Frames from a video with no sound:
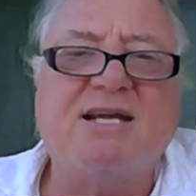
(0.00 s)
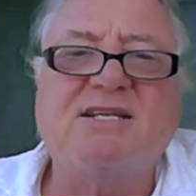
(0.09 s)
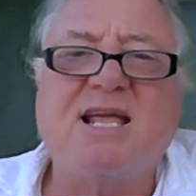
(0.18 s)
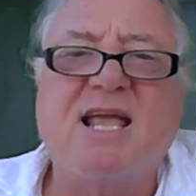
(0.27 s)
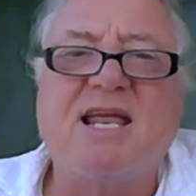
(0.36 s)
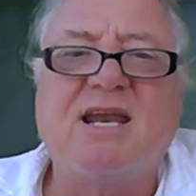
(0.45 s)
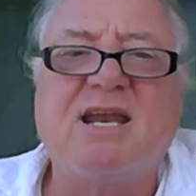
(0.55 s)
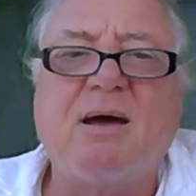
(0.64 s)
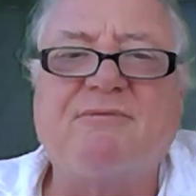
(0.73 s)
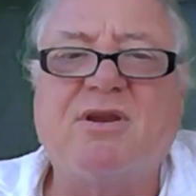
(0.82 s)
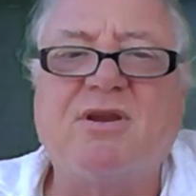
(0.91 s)
ended up having
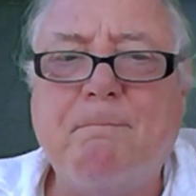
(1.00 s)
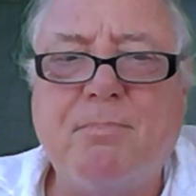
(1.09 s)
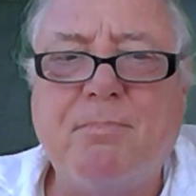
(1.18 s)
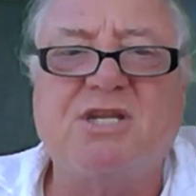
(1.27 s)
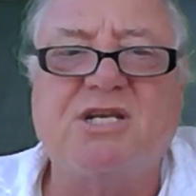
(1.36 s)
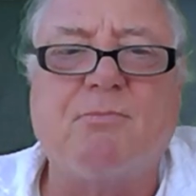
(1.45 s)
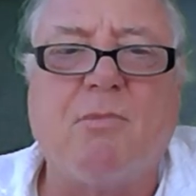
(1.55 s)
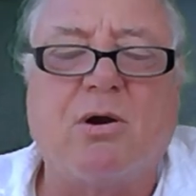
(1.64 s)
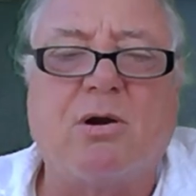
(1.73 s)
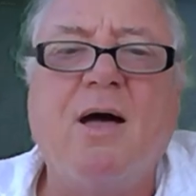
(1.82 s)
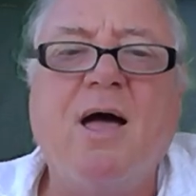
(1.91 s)
to butcher this
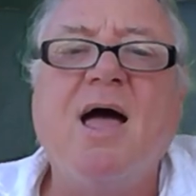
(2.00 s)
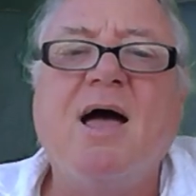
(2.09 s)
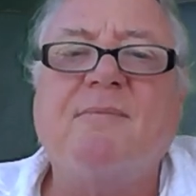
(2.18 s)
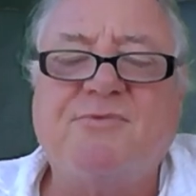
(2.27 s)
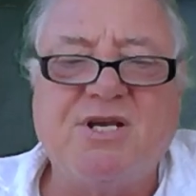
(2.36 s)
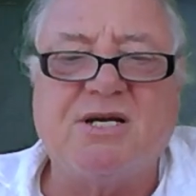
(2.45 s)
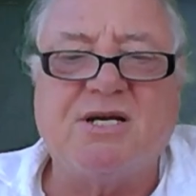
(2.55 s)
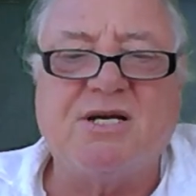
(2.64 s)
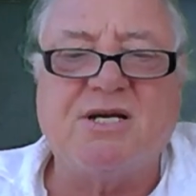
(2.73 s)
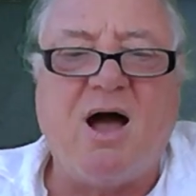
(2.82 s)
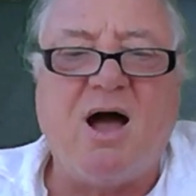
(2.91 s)
model just
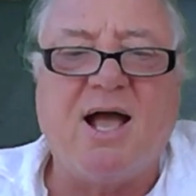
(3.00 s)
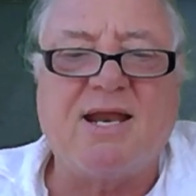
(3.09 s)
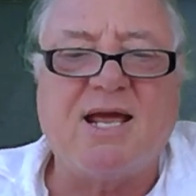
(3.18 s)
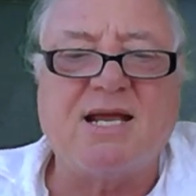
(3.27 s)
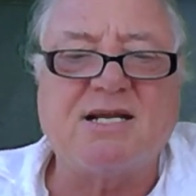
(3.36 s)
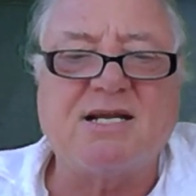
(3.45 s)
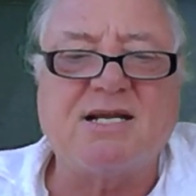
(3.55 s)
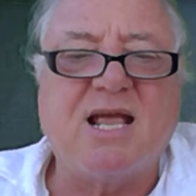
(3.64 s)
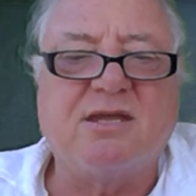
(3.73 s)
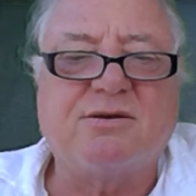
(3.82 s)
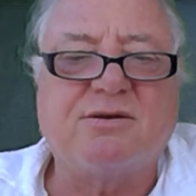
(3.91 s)
so that I could actually
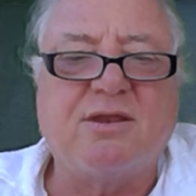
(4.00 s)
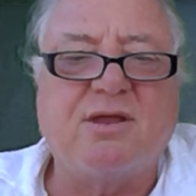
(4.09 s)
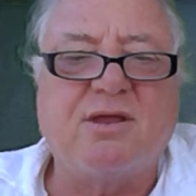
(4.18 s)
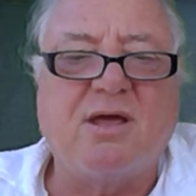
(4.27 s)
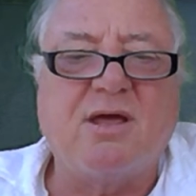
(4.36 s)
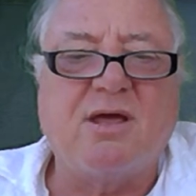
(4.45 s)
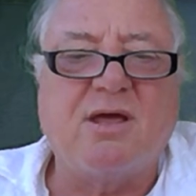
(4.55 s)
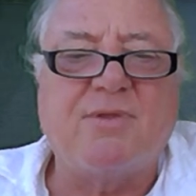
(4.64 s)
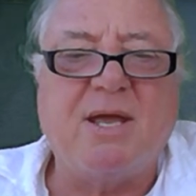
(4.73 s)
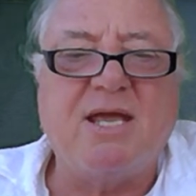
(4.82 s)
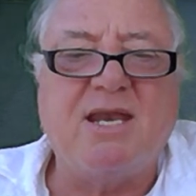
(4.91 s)
get the, the, the
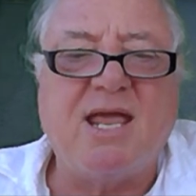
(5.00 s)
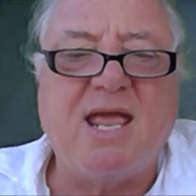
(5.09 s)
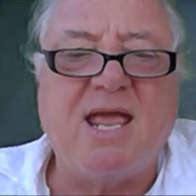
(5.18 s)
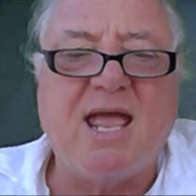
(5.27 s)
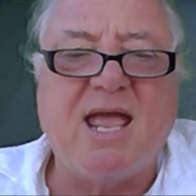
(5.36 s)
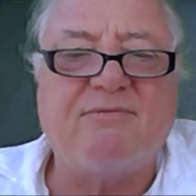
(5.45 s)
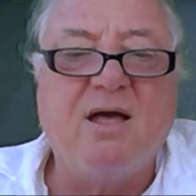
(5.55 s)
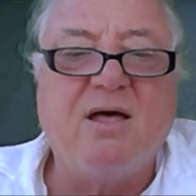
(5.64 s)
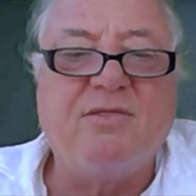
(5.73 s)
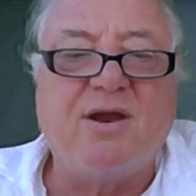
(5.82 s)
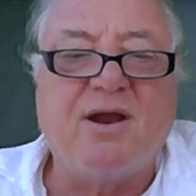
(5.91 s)
P D F
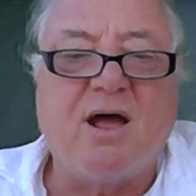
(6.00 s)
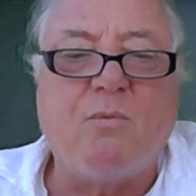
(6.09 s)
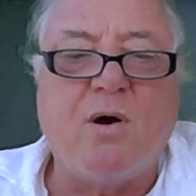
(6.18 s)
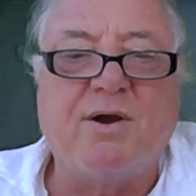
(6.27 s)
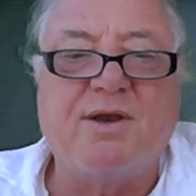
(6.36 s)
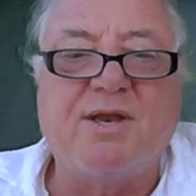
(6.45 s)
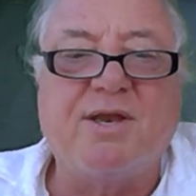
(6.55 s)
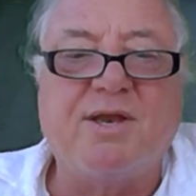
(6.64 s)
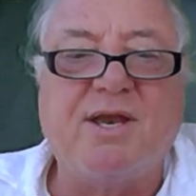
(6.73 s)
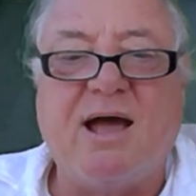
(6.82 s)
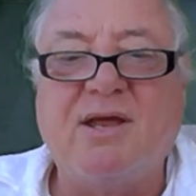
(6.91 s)
that I wanted
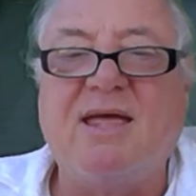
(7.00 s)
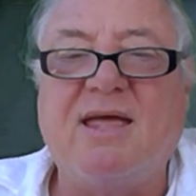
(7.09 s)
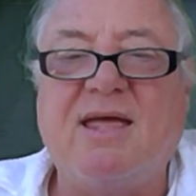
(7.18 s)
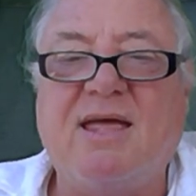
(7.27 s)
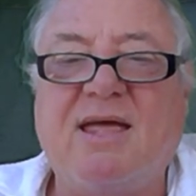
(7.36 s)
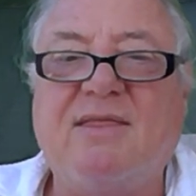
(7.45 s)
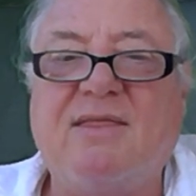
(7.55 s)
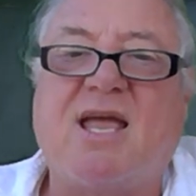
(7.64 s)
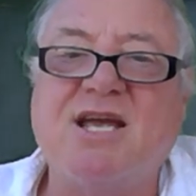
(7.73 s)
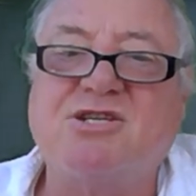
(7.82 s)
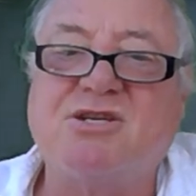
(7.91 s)
out in this
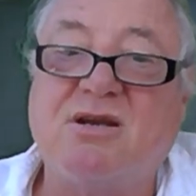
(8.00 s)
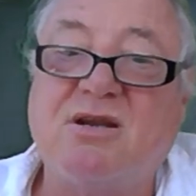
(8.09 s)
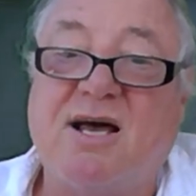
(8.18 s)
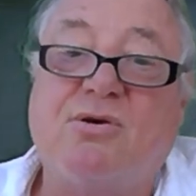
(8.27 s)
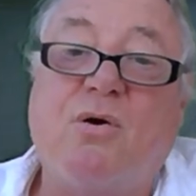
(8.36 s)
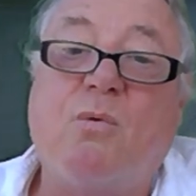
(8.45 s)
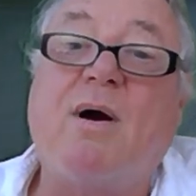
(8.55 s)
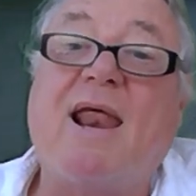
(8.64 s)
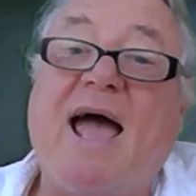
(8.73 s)
occasion. And I thought, well,